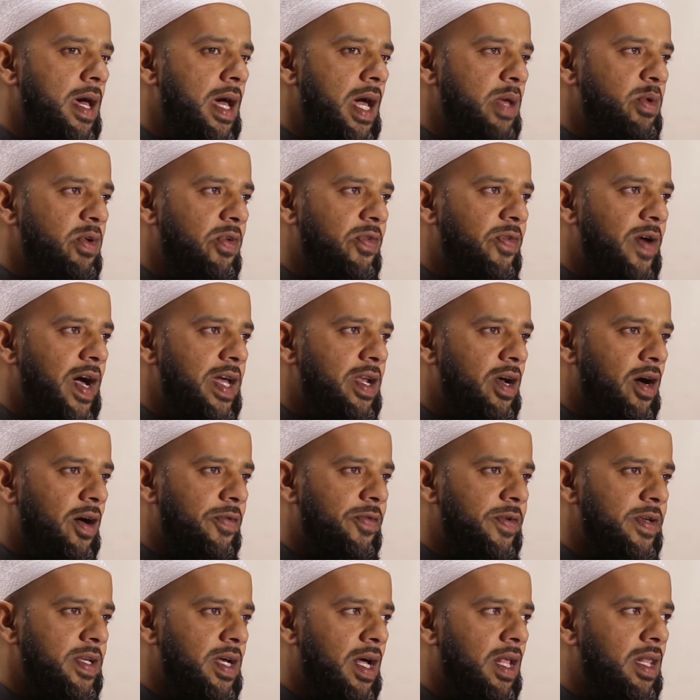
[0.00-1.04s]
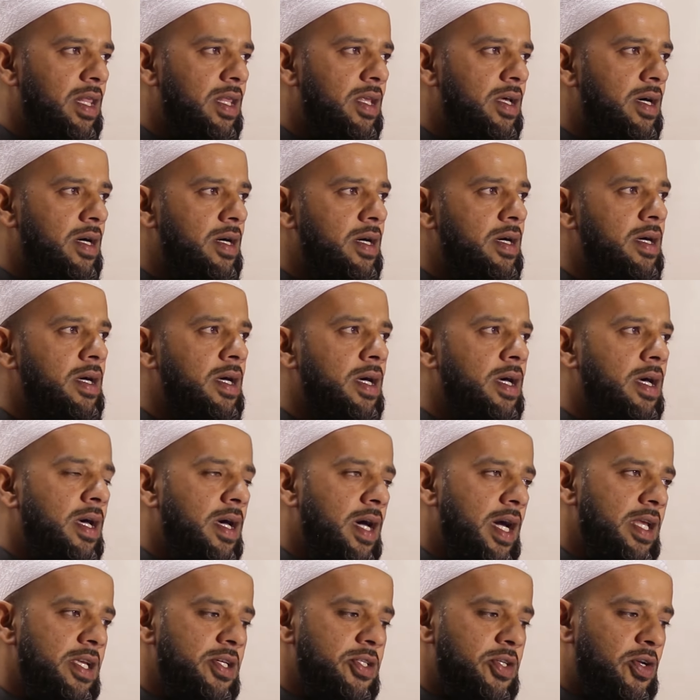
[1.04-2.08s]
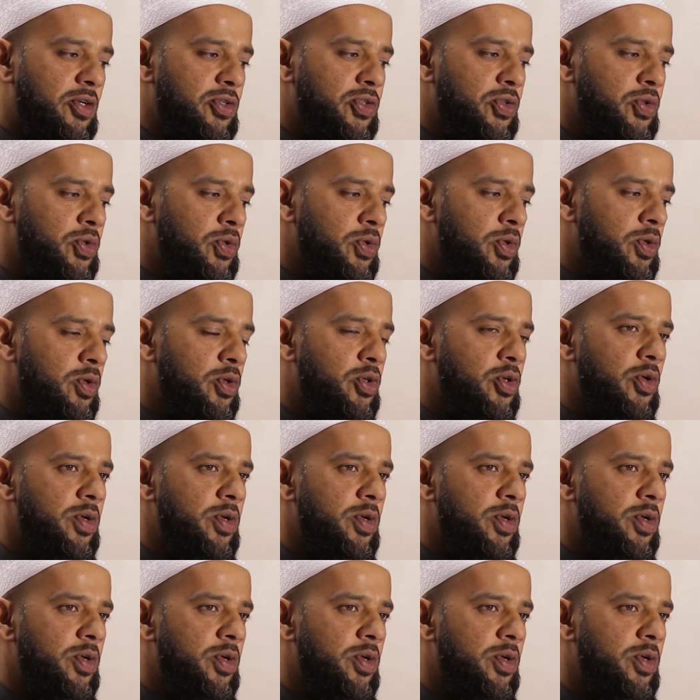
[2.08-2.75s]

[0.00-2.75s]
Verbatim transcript: And we find often Allah and His Rasul